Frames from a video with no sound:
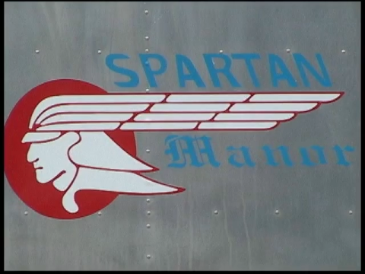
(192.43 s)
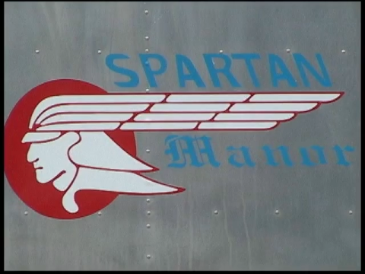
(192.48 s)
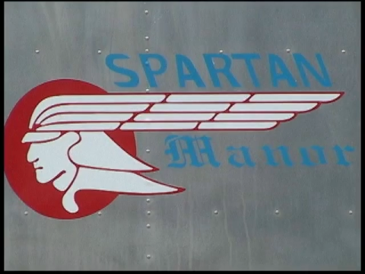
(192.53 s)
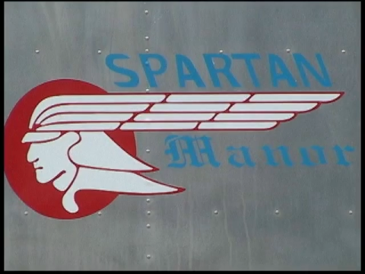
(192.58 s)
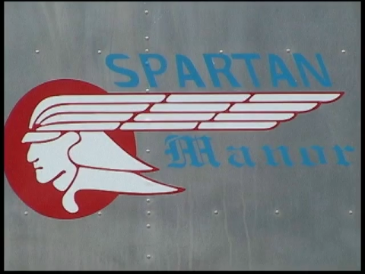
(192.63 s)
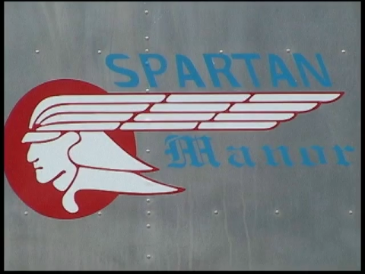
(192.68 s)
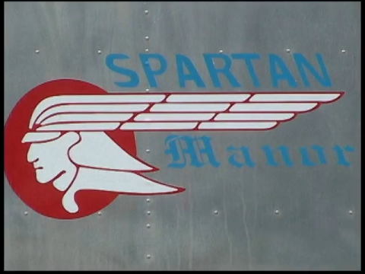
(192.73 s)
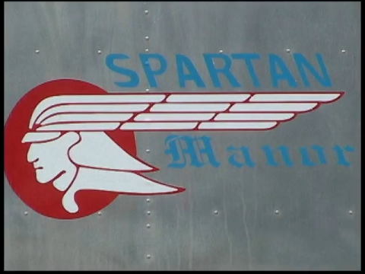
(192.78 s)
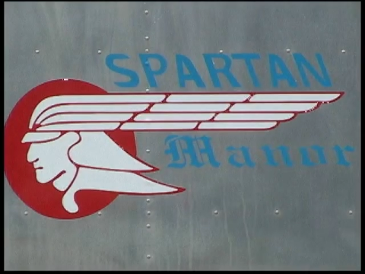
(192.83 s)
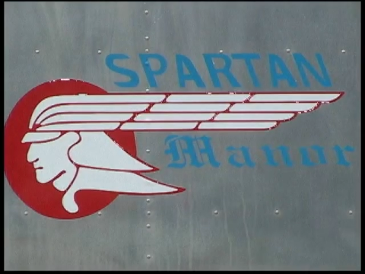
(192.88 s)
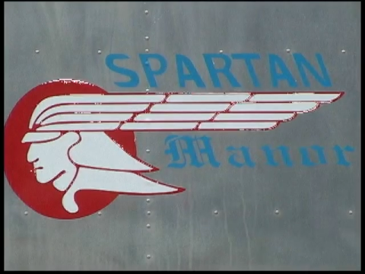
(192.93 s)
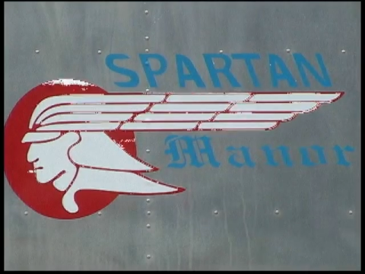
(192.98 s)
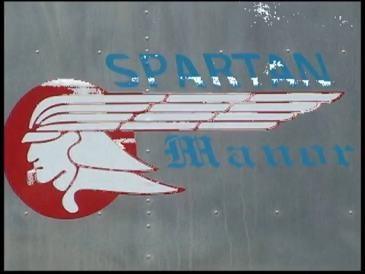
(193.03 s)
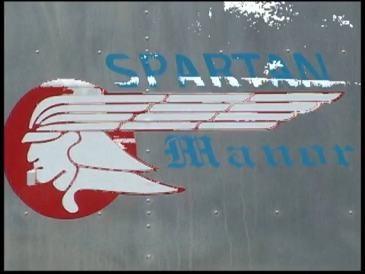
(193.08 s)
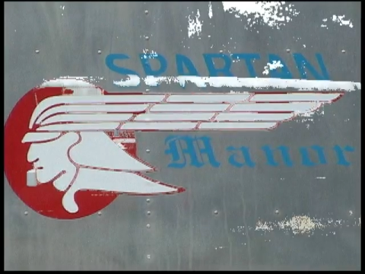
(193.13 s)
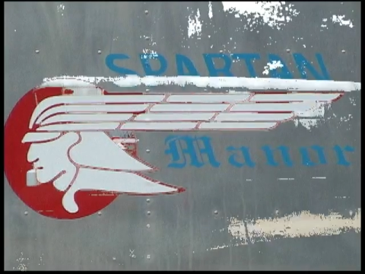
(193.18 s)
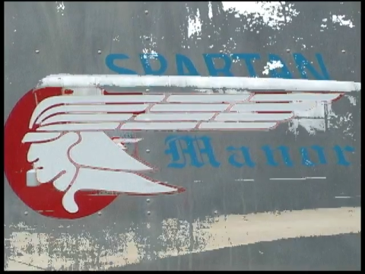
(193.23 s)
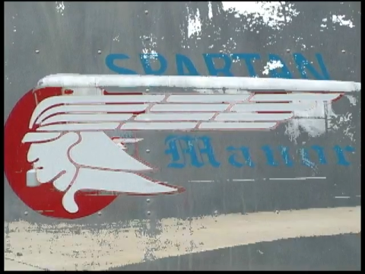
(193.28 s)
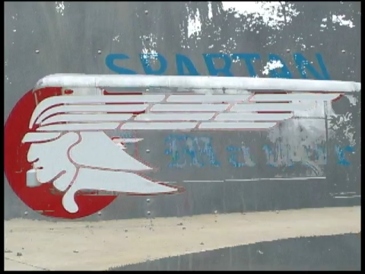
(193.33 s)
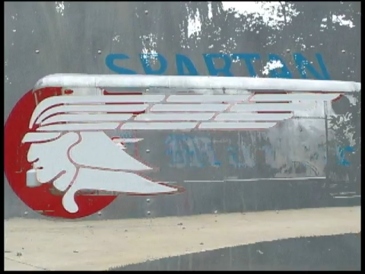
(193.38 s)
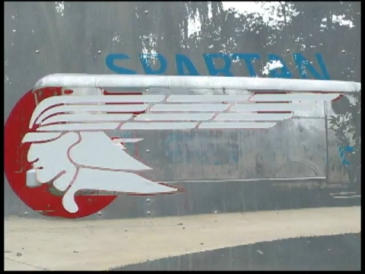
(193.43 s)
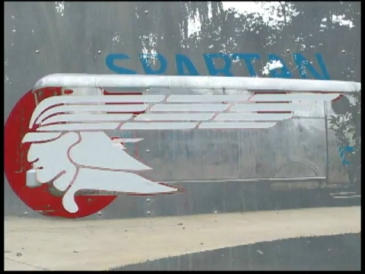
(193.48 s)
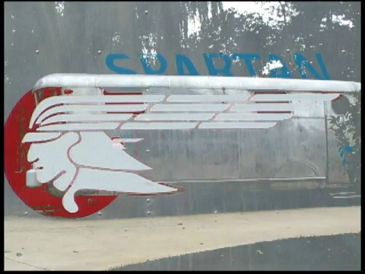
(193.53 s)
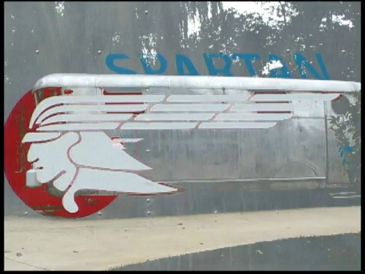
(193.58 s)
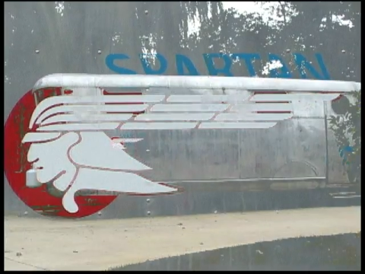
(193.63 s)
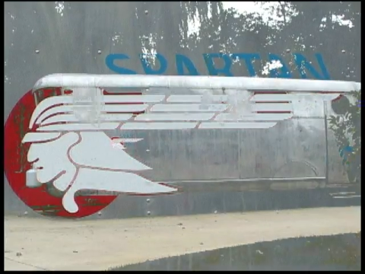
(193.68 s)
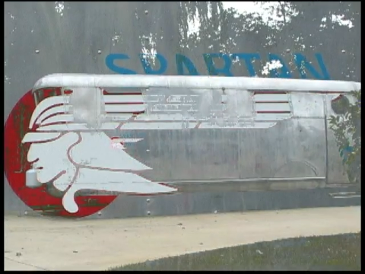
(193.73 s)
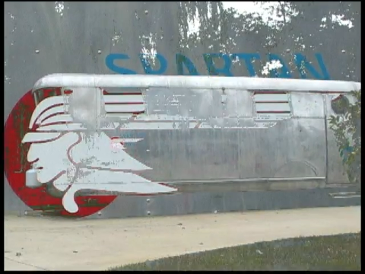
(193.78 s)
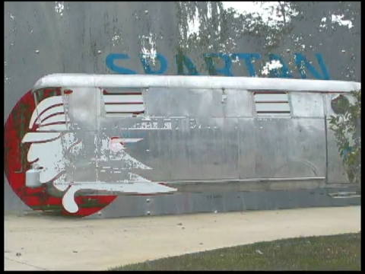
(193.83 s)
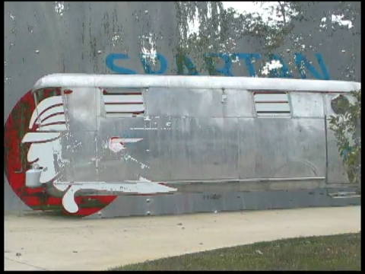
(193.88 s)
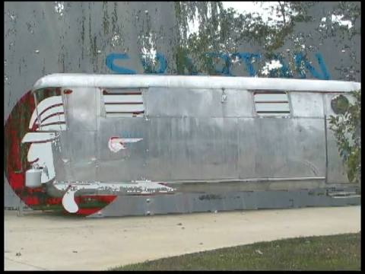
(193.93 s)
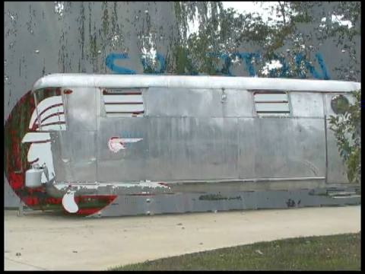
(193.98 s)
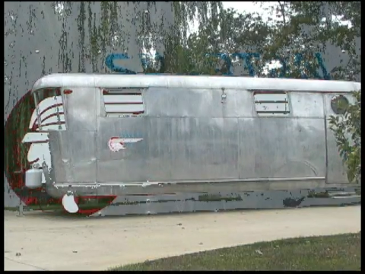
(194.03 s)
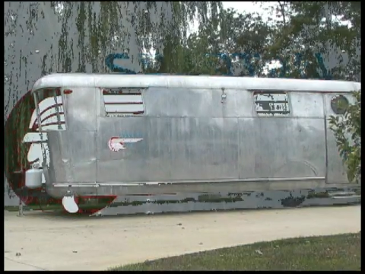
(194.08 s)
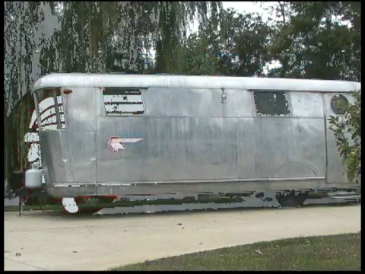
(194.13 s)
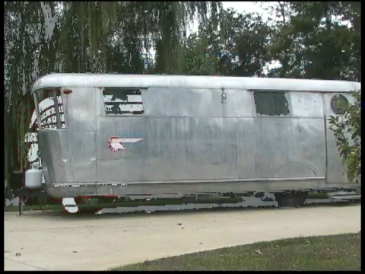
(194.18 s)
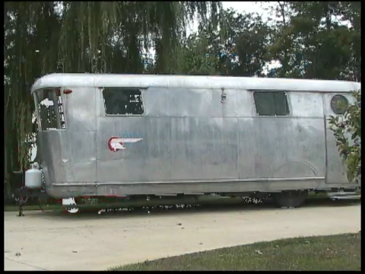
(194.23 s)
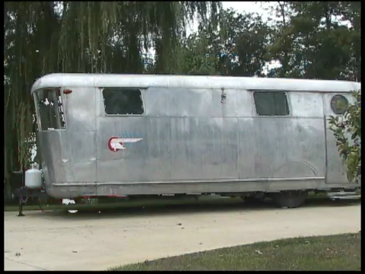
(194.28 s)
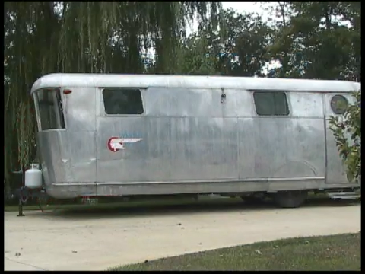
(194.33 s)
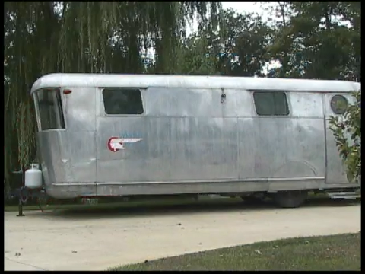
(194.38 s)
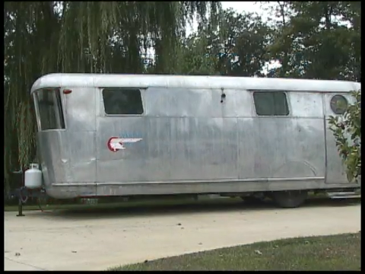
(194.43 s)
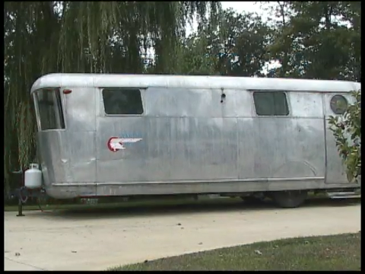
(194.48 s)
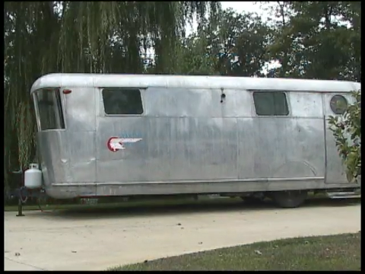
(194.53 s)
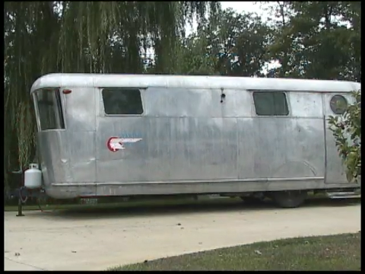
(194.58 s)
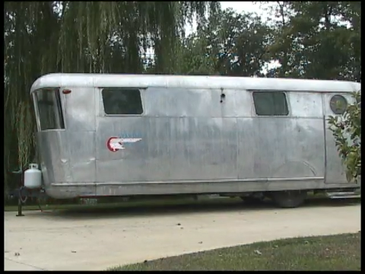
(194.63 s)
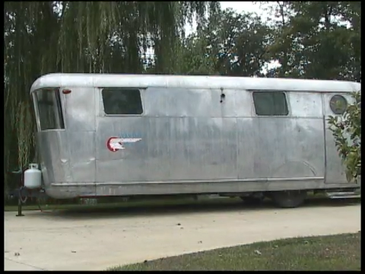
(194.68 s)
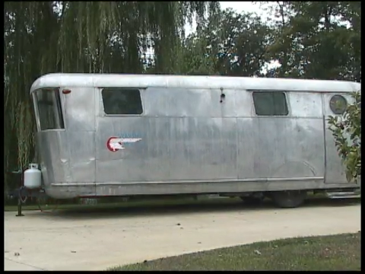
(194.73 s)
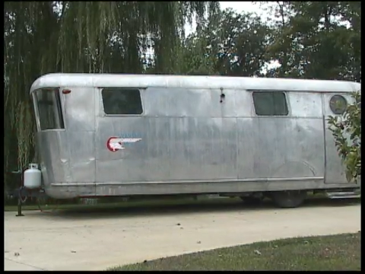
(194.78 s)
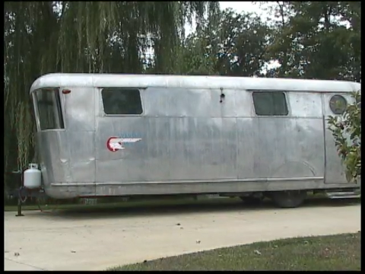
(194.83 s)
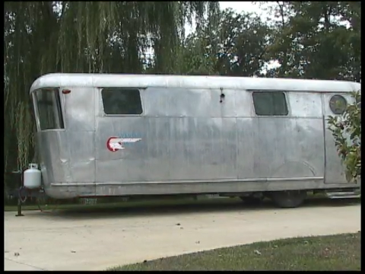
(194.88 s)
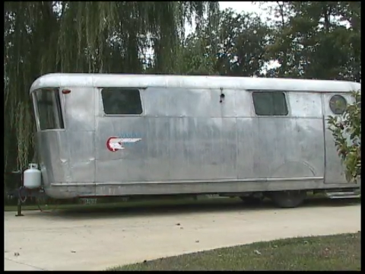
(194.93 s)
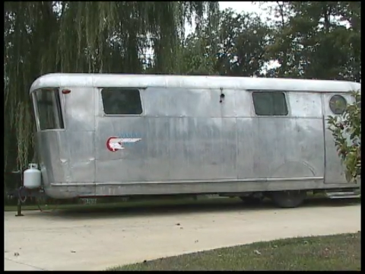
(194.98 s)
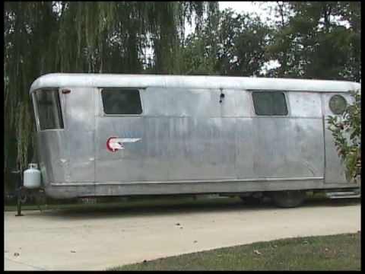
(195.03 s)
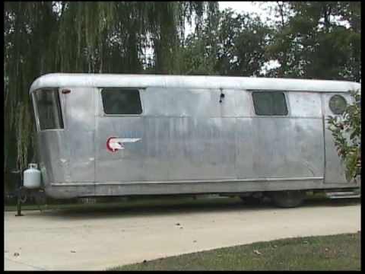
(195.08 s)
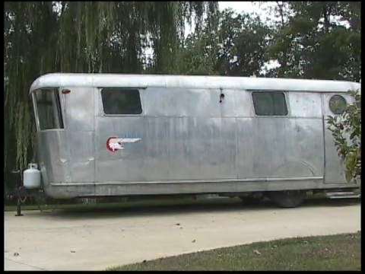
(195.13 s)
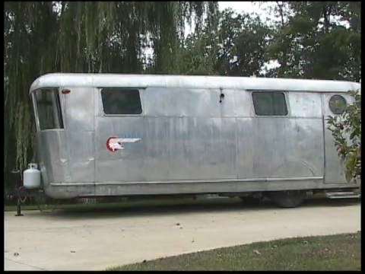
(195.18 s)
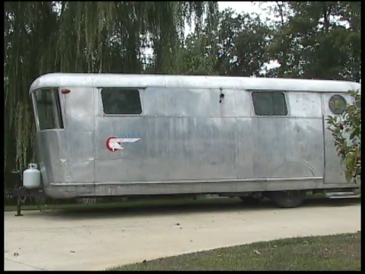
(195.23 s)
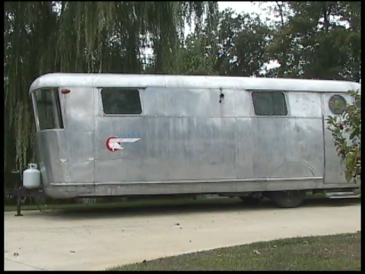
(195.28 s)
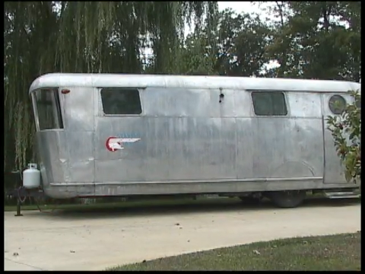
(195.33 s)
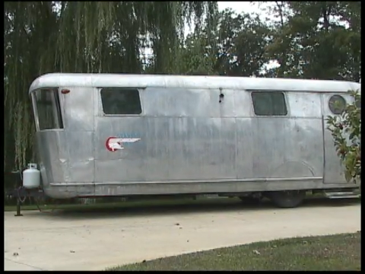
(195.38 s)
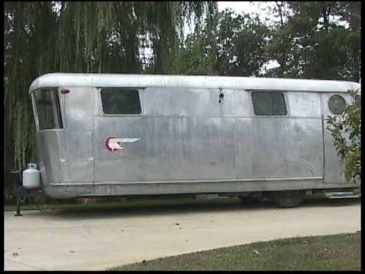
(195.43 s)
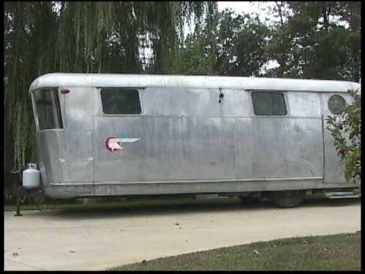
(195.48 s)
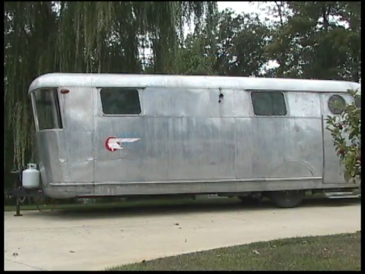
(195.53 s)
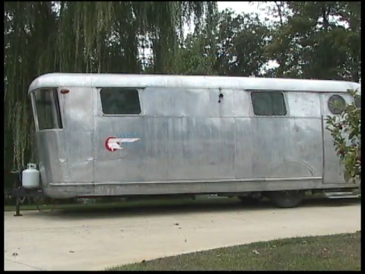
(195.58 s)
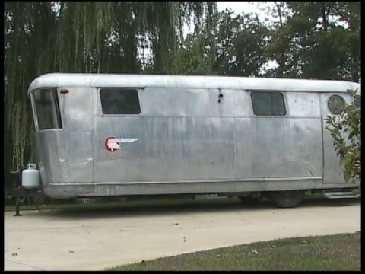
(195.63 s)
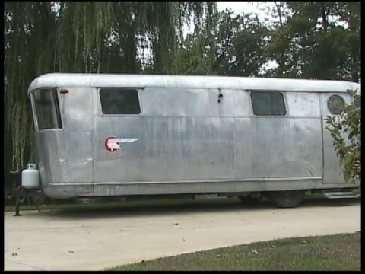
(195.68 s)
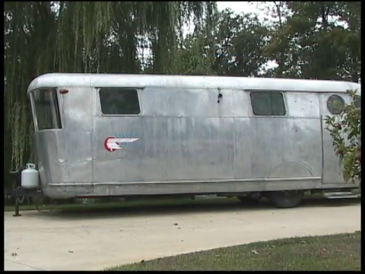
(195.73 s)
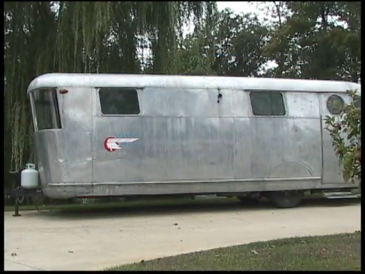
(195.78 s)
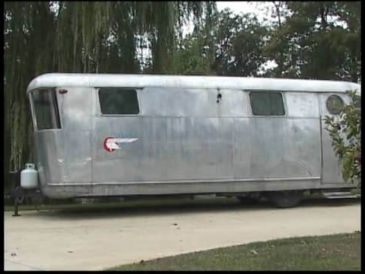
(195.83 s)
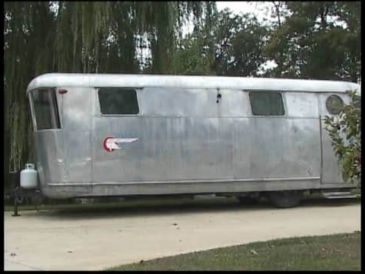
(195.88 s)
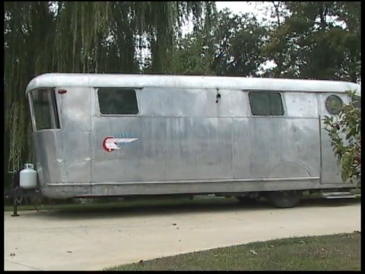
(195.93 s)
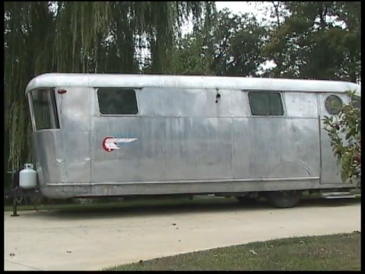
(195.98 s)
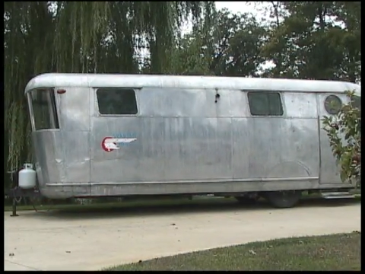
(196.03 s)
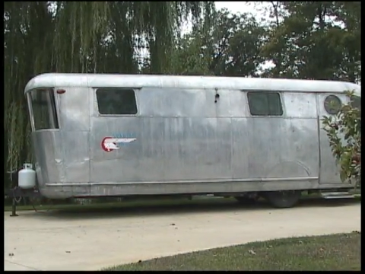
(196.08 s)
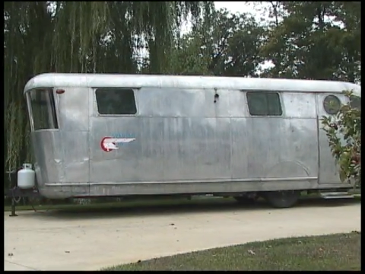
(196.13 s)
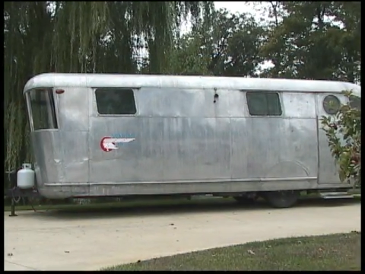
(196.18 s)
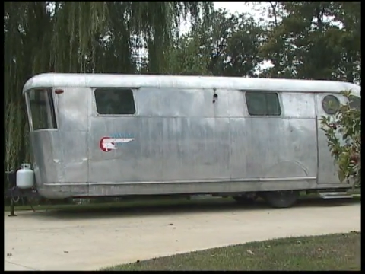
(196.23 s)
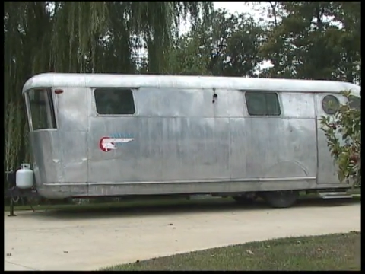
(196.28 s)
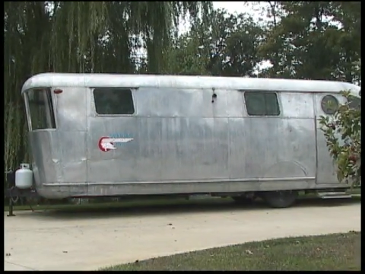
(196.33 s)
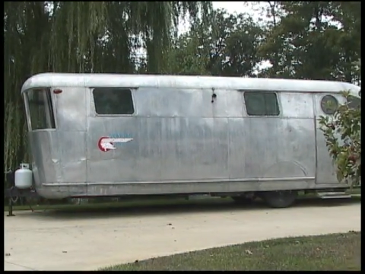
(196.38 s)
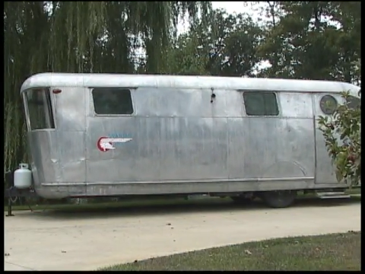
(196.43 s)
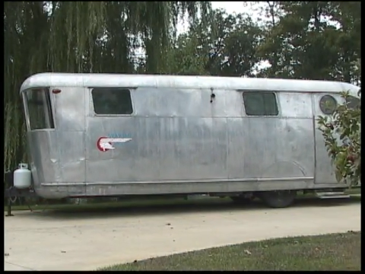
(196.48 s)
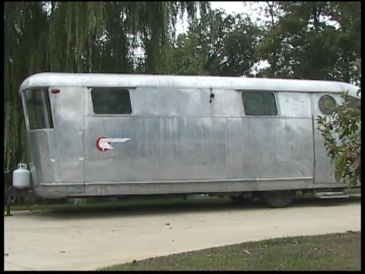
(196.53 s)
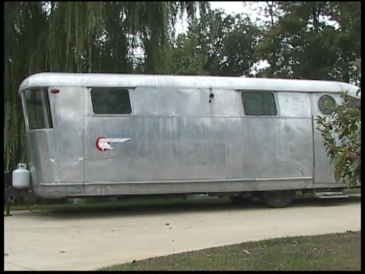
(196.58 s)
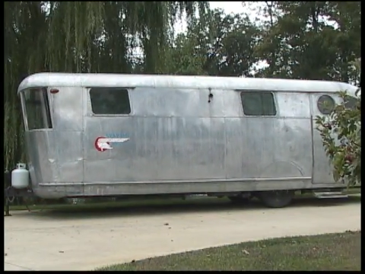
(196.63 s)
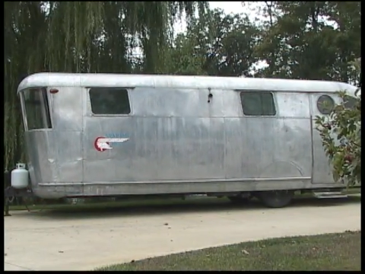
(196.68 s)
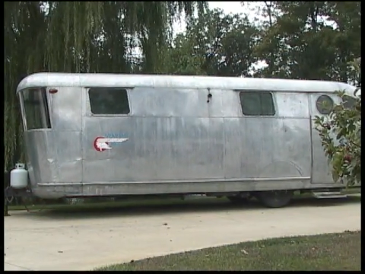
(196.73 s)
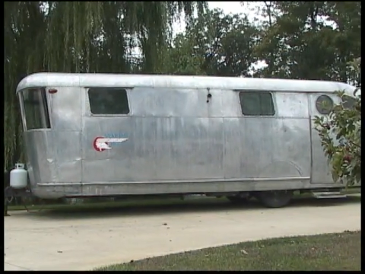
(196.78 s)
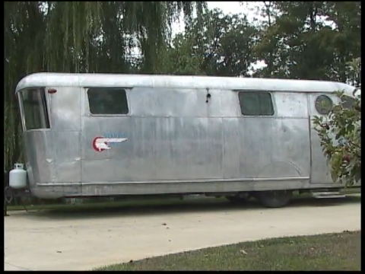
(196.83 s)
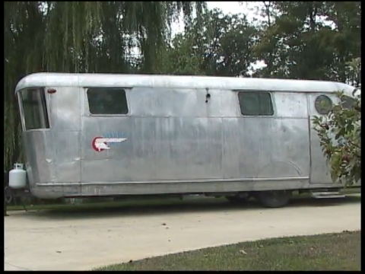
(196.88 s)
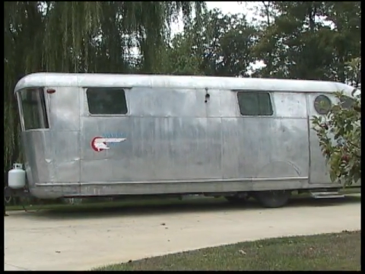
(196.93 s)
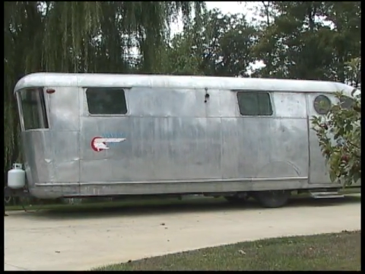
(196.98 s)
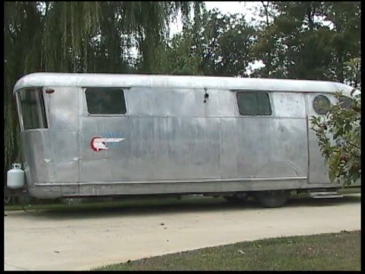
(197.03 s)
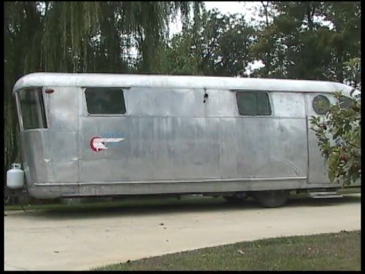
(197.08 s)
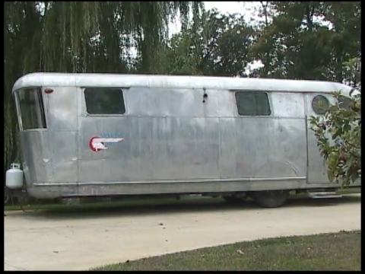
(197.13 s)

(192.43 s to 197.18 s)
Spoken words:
Nobody's mouth can be seen.